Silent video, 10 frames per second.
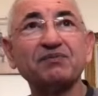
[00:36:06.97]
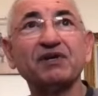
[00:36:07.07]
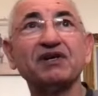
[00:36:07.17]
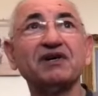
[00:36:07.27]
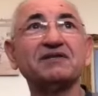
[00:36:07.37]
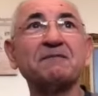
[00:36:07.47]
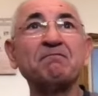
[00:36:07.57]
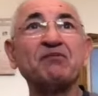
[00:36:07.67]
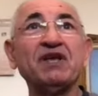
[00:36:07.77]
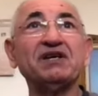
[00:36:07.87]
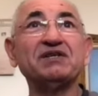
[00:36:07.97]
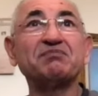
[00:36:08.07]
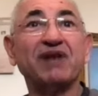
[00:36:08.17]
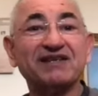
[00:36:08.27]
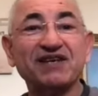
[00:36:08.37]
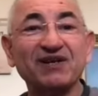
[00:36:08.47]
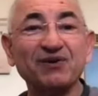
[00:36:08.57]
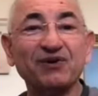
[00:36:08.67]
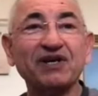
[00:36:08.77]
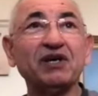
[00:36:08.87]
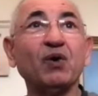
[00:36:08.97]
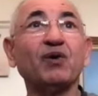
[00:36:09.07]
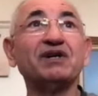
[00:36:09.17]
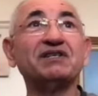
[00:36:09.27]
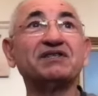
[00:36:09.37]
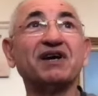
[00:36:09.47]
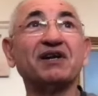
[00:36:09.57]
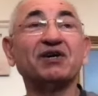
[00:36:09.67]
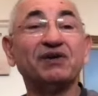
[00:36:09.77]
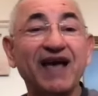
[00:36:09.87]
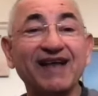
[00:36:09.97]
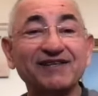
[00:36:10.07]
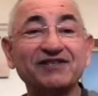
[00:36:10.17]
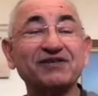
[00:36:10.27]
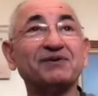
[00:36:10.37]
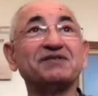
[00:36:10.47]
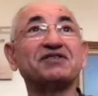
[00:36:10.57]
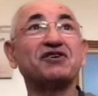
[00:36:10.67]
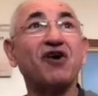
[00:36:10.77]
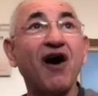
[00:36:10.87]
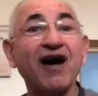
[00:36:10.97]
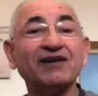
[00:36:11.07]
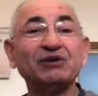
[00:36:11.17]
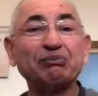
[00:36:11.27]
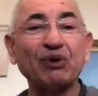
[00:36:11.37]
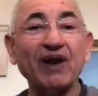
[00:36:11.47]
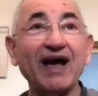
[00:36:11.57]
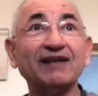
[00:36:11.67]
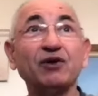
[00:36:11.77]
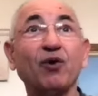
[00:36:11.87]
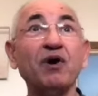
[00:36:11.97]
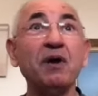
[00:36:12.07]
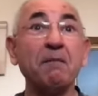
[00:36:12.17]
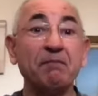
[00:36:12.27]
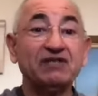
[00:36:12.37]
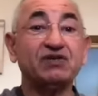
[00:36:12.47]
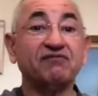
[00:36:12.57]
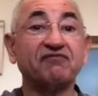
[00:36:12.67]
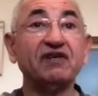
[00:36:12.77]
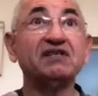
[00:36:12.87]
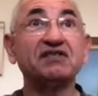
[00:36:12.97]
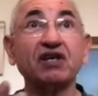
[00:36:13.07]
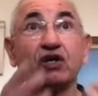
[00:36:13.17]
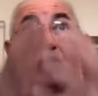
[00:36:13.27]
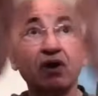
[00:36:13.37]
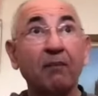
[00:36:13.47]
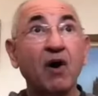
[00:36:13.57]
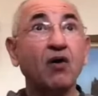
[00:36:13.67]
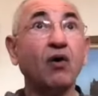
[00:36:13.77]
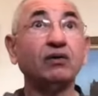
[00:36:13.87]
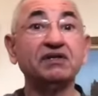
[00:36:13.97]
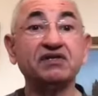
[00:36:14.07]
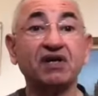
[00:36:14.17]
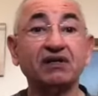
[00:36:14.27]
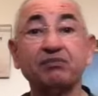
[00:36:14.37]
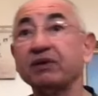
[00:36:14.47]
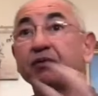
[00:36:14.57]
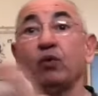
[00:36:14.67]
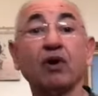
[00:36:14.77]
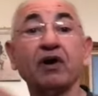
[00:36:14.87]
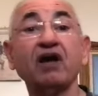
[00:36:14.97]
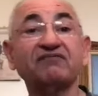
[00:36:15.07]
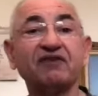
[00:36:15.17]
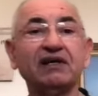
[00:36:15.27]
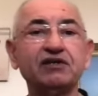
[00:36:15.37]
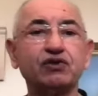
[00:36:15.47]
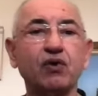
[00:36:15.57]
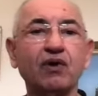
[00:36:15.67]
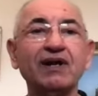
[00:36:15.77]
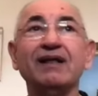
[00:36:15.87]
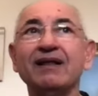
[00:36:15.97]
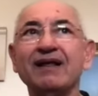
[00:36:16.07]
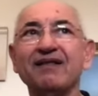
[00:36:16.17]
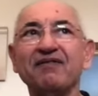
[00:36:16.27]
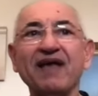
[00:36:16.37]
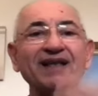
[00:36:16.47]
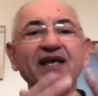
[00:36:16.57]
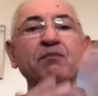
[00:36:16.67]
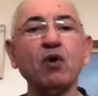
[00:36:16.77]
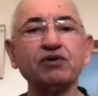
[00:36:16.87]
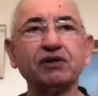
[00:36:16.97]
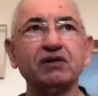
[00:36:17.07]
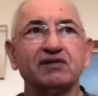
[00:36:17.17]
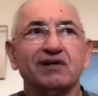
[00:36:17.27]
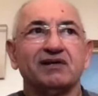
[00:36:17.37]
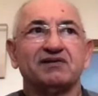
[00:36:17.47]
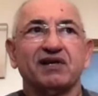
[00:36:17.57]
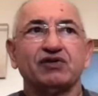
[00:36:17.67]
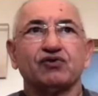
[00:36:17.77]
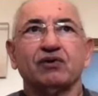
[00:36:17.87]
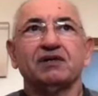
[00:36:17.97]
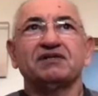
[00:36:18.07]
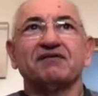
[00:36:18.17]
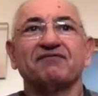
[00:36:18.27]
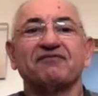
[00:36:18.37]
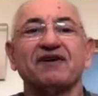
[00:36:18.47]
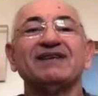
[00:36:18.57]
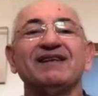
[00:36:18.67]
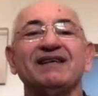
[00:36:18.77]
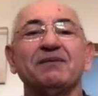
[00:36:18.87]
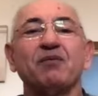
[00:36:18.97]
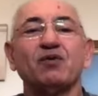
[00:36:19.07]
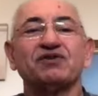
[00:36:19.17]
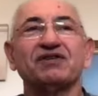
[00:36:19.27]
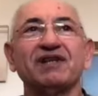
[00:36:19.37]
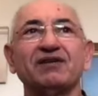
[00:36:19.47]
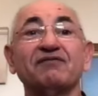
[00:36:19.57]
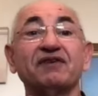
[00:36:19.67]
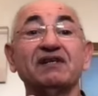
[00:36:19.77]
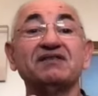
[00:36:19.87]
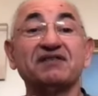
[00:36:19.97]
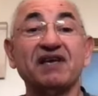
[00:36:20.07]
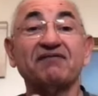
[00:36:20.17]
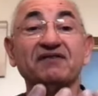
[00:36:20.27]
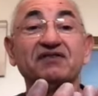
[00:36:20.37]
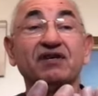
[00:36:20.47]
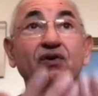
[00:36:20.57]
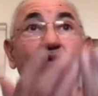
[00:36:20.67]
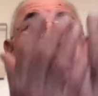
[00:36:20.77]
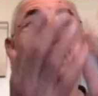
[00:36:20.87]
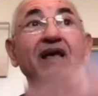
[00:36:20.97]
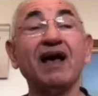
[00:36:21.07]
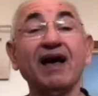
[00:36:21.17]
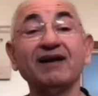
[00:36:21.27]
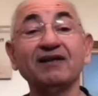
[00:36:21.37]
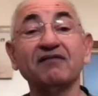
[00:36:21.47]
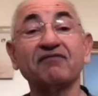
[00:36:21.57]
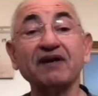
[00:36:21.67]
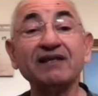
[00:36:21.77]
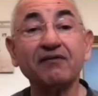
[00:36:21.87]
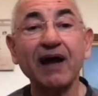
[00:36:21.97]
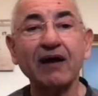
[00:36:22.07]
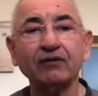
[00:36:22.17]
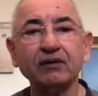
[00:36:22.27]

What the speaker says: because he's pleasant looking, or he's got a good energy, or he's kind or polite, or makes you feel secure among all these other people who are not friendly, so on, that emotion is not a sexual, it's a friendly emotion that you feel safe and secure with another friend around.